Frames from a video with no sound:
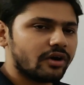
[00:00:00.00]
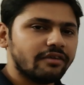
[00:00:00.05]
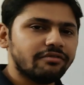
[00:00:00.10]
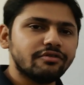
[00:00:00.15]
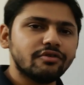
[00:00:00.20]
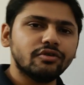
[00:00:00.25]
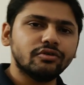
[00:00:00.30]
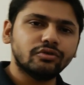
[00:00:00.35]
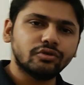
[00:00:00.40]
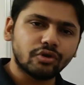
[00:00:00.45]
if
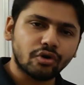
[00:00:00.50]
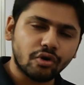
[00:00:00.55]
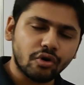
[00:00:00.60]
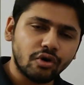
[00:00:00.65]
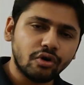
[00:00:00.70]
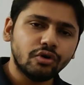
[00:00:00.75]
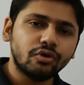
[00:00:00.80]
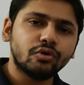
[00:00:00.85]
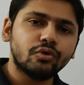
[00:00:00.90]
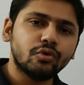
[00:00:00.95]
you
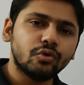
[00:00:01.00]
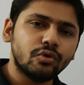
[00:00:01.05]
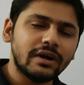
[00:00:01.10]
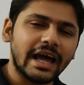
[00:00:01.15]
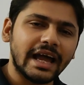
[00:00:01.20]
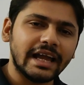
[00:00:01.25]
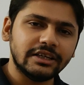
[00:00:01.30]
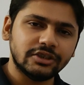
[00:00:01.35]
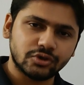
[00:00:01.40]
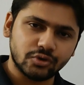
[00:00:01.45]
throw 2
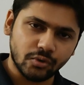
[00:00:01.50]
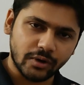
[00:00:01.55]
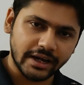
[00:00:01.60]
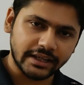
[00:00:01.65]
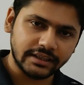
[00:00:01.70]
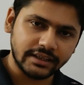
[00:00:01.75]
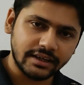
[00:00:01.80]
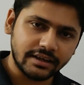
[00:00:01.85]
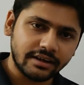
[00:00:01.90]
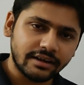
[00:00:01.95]
dice
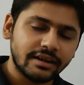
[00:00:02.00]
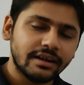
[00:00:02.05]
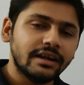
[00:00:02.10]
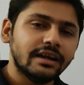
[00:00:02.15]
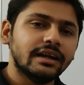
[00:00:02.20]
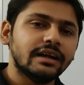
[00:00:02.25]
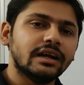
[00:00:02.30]
together,